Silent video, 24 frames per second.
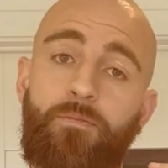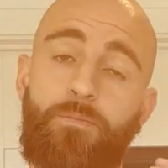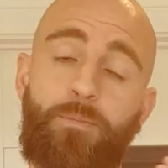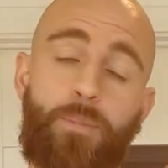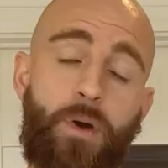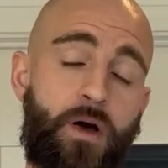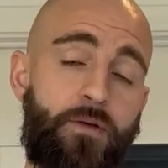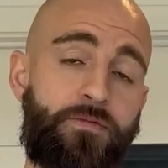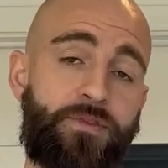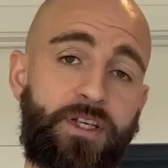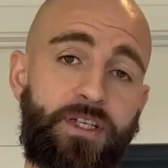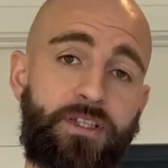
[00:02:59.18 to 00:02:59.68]

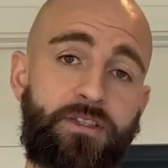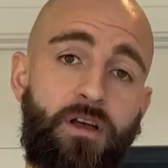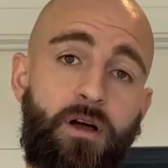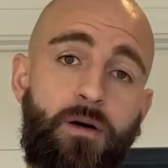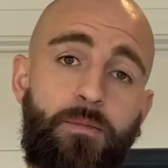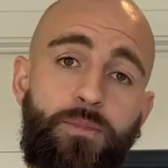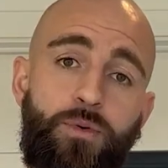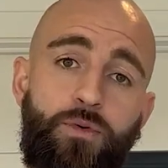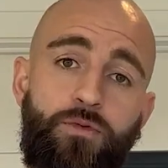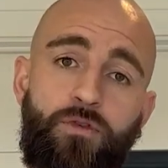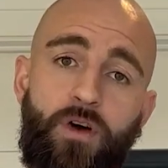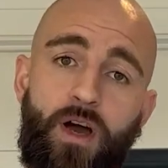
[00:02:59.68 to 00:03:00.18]
Perfect
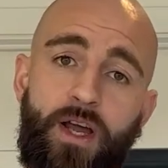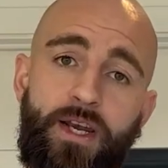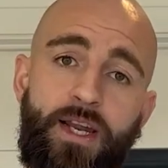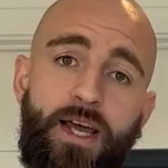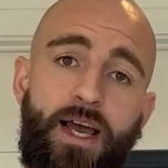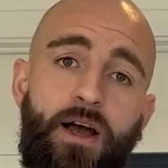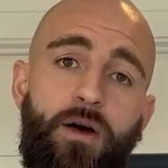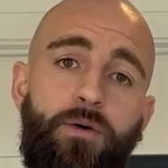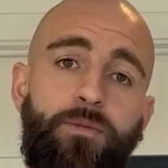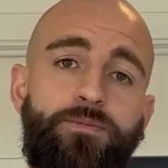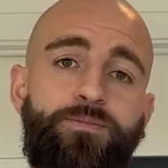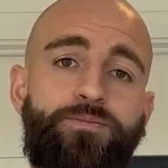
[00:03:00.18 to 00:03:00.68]
example right
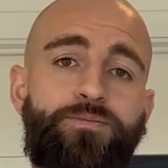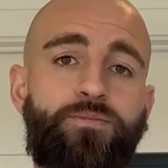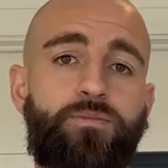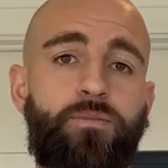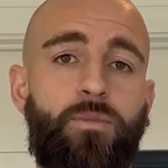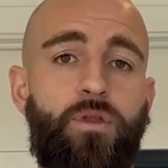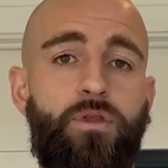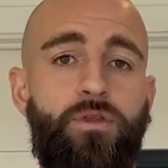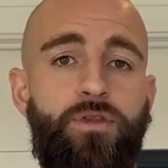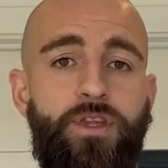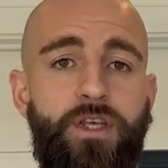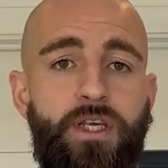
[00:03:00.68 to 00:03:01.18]
now,
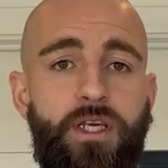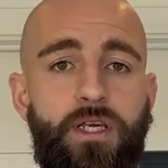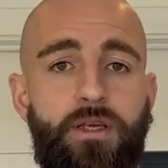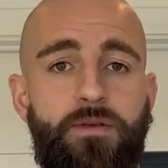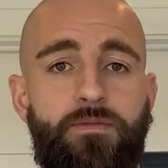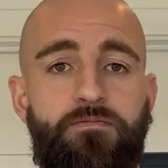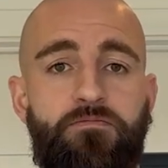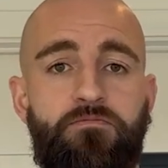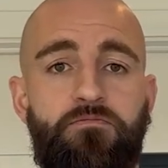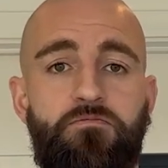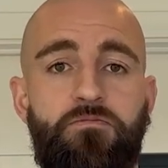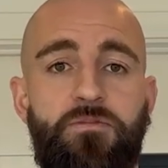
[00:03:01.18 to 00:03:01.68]
the
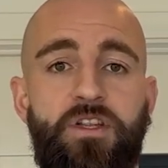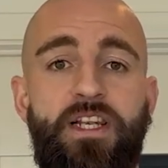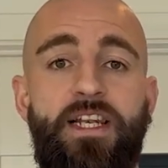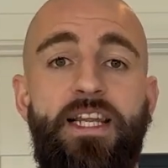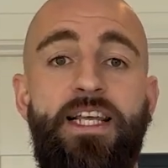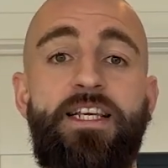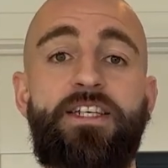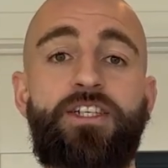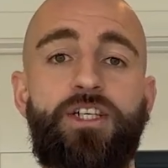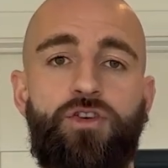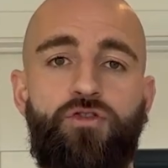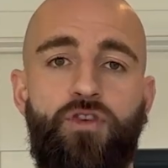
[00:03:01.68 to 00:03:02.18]

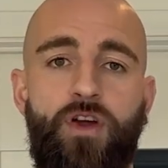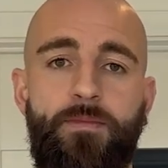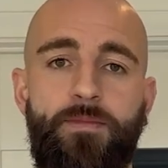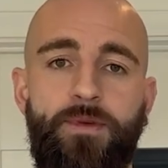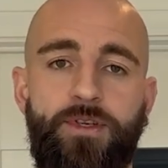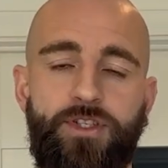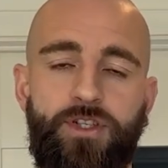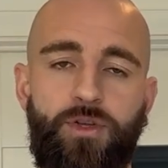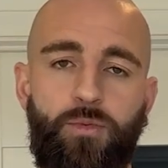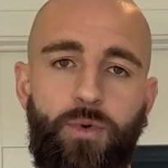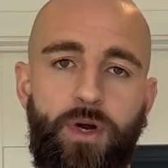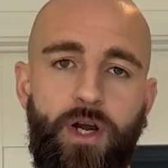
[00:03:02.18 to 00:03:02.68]
lease
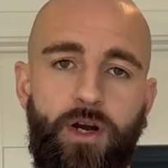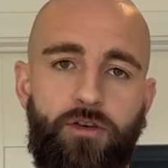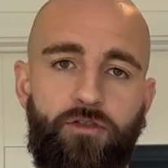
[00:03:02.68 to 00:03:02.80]
agreements that we're